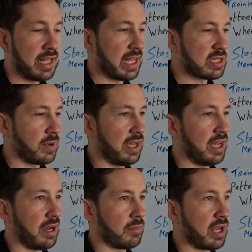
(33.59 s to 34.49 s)
That's why
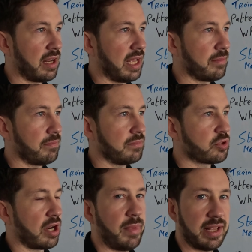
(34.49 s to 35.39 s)
I'm kind of like
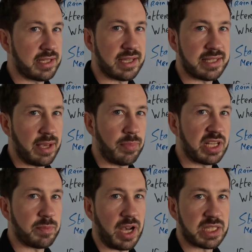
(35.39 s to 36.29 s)
trying to make this as simple
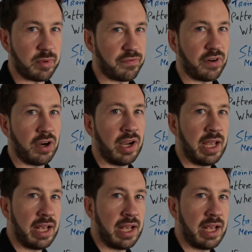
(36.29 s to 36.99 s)
as possible for